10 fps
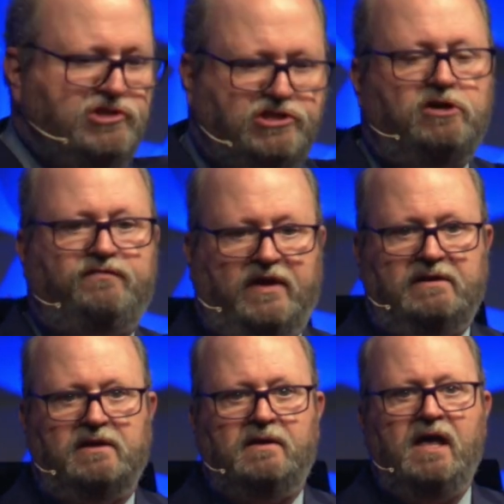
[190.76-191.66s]

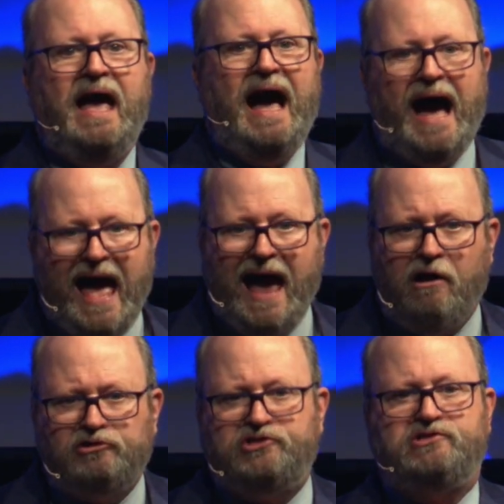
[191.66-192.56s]
servant, a
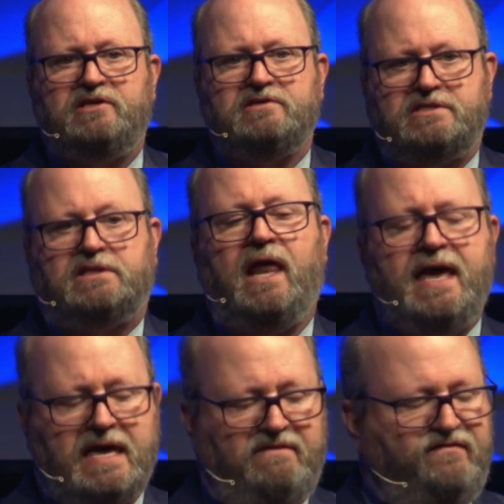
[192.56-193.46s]
house
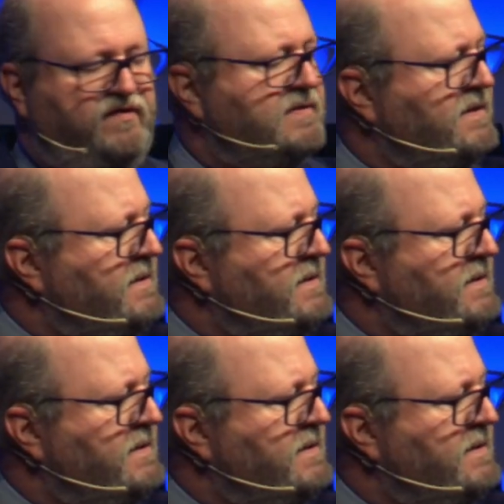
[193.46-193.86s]
slave.